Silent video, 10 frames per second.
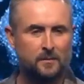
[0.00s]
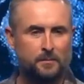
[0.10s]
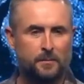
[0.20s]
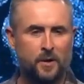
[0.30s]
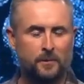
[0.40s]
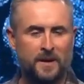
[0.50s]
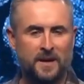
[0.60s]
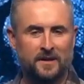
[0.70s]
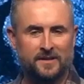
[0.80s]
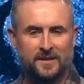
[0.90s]
Part of
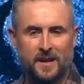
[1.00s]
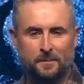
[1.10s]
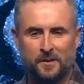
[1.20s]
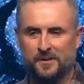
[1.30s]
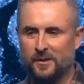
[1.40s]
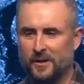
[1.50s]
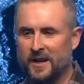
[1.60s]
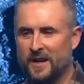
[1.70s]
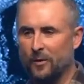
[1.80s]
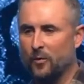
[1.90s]
being a disciple is learning
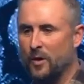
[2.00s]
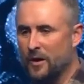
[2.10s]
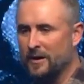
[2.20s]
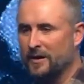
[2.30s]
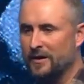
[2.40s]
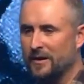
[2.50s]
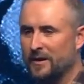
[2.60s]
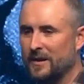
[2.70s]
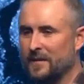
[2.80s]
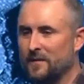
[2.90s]
how to walk
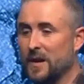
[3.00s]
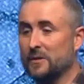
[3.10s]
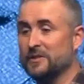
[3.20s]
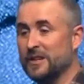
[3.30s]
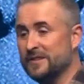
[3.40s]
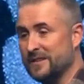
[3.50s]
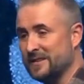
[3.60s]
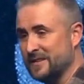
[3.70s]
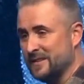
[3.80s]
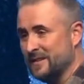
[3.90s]
and follow
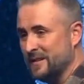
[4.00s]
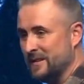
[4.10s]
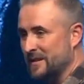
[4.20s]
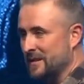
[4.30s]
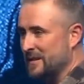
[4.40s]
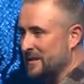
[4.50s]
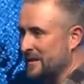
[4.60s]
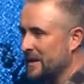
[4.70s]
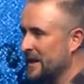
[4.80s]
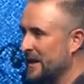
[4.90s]
Jesus.
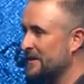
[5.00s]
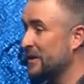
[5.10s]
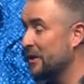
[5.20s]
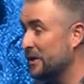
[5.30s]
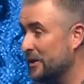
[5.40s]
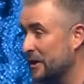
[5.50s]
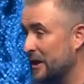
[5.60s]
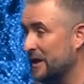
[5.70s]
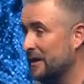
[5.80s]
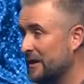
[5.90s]
And can I tell you, you're gonna